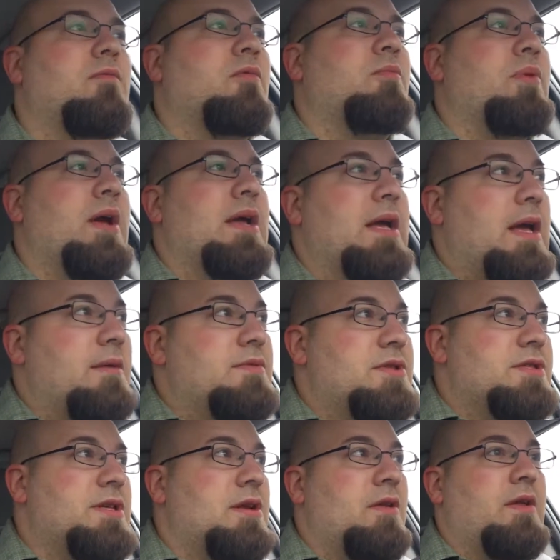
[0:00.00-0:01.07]
we're playing games
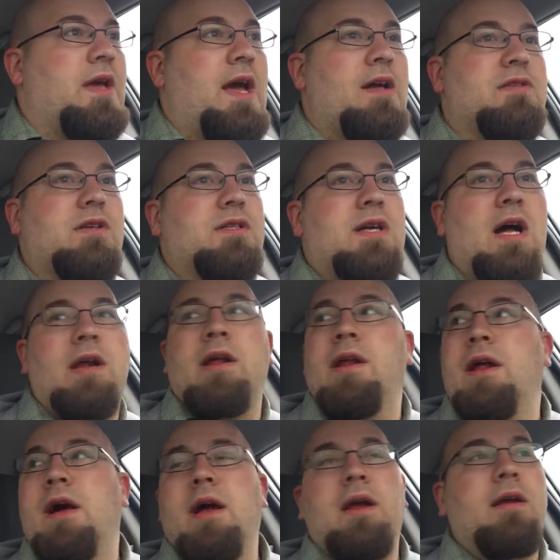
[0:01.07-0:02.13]
just sitting on the couch, like Donna
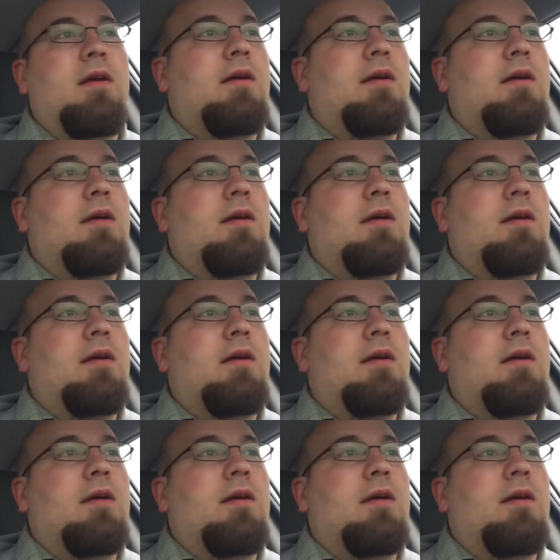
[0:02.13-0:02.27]
and I.